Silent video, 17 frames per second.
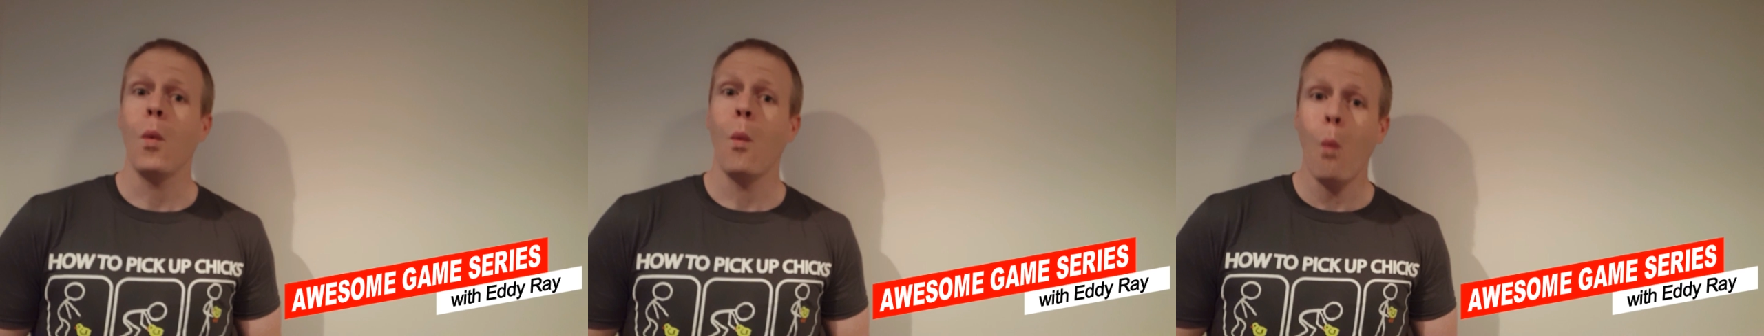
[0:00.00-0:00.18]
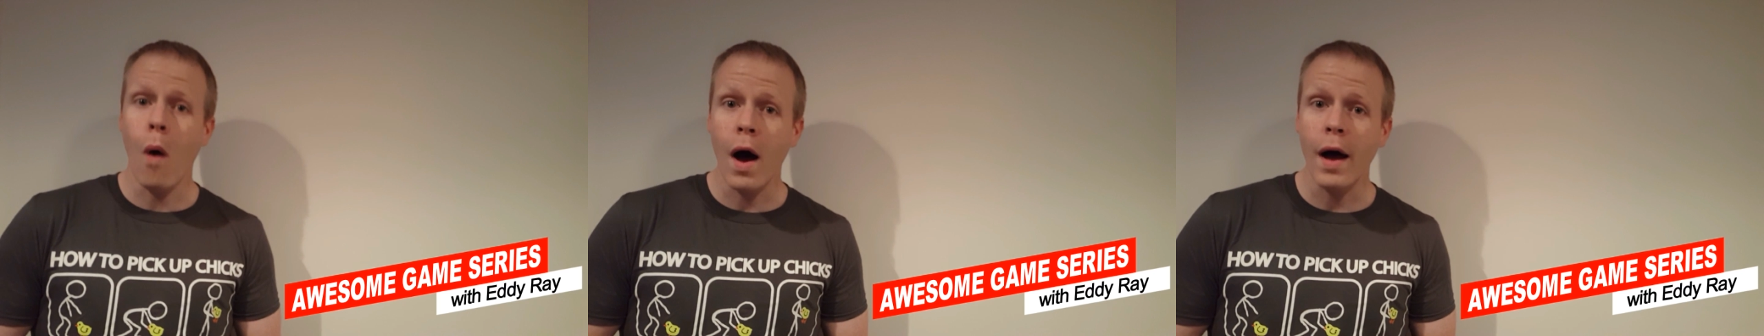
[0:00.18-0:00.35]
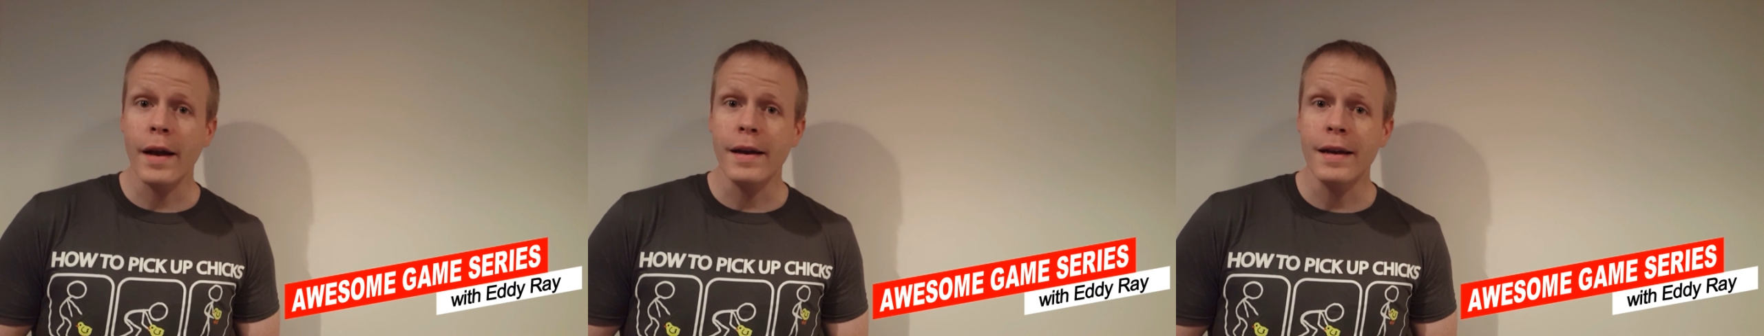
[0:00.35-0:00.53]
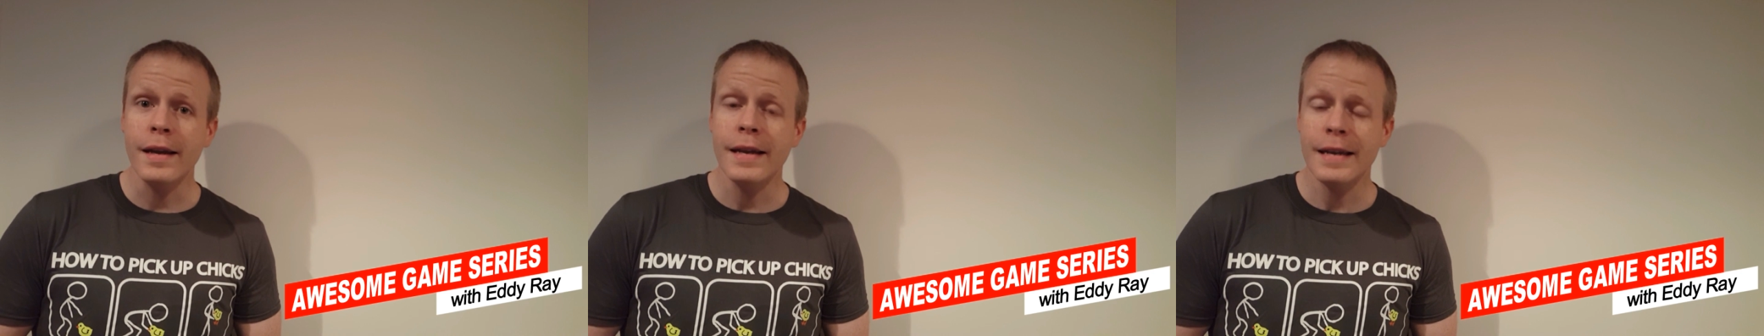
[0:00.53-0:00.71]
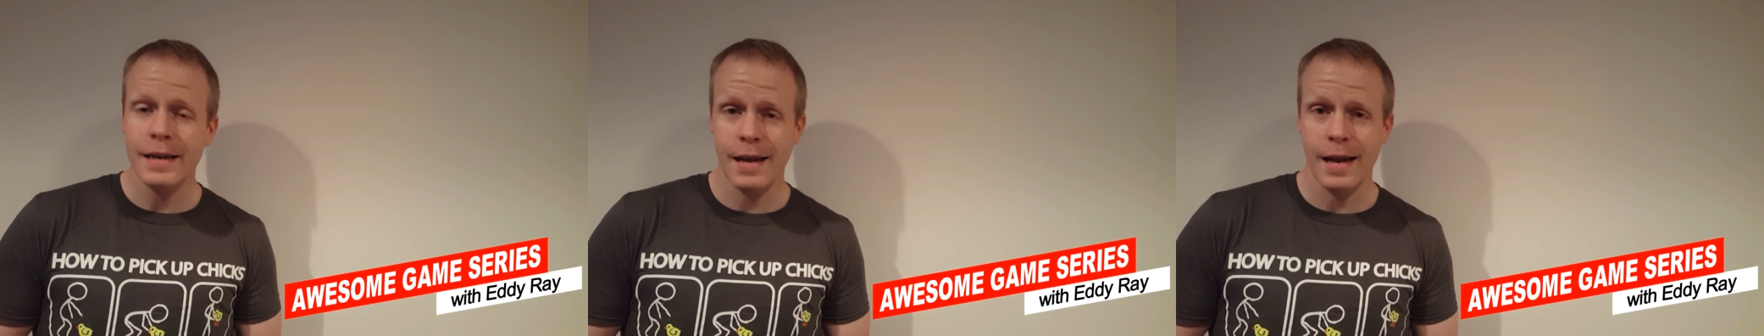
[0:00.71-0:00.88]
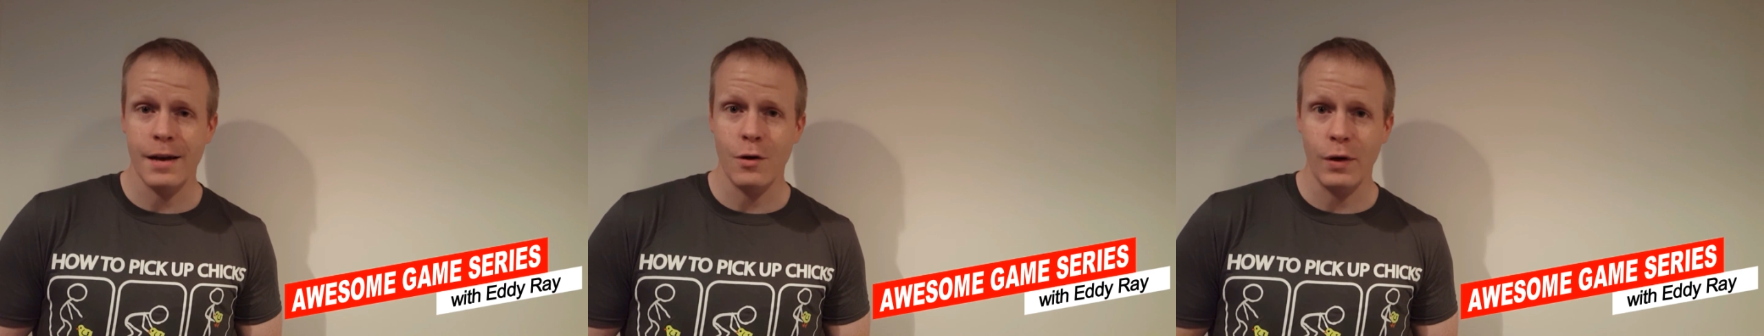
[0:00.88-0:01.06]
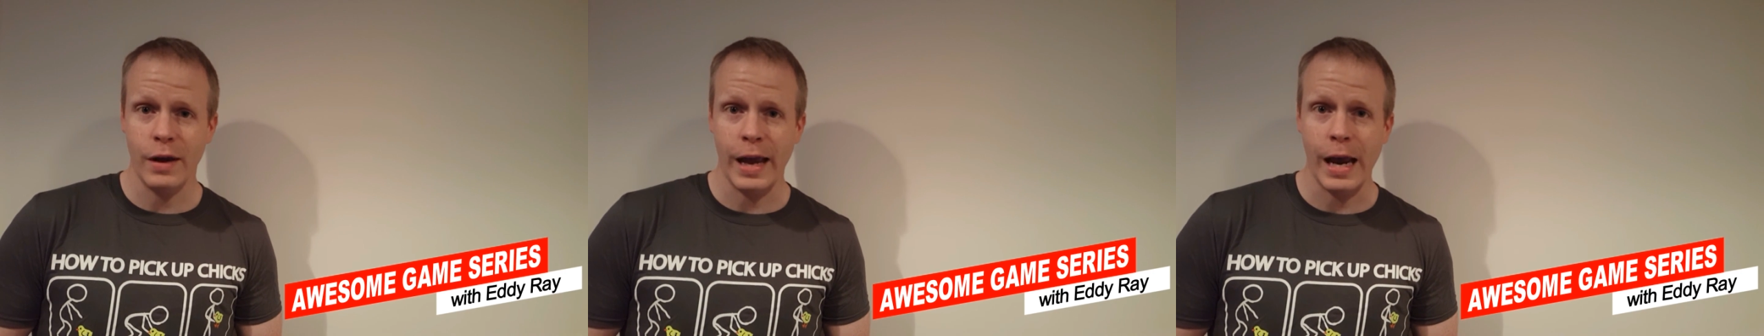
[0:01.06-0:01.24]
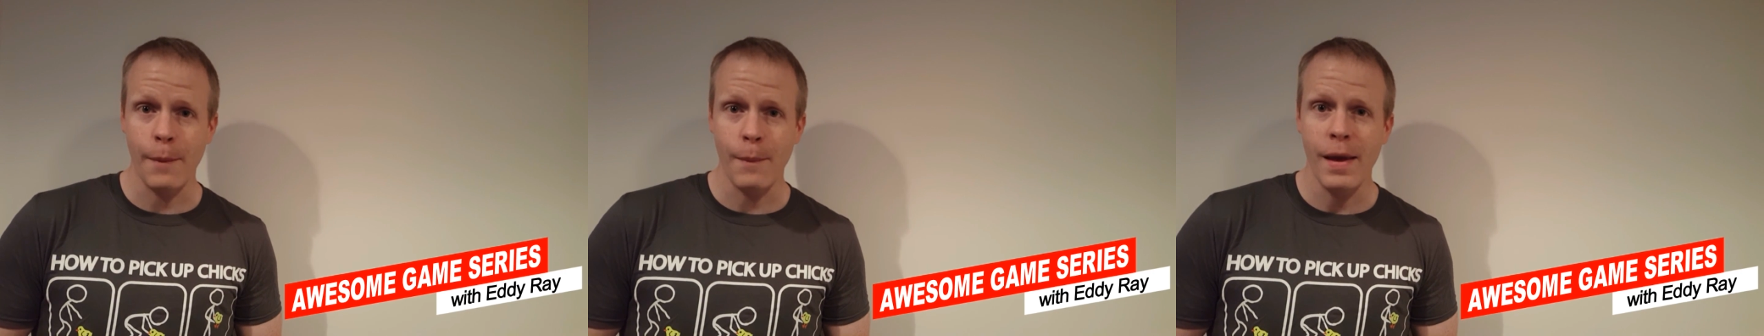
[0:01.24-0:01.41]
one Nintendo
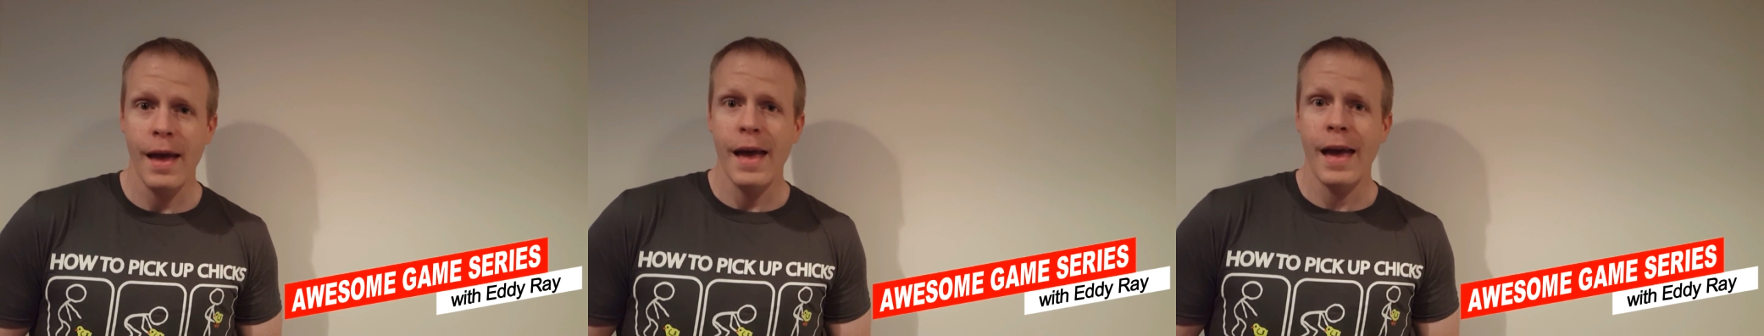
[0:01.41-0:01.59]
game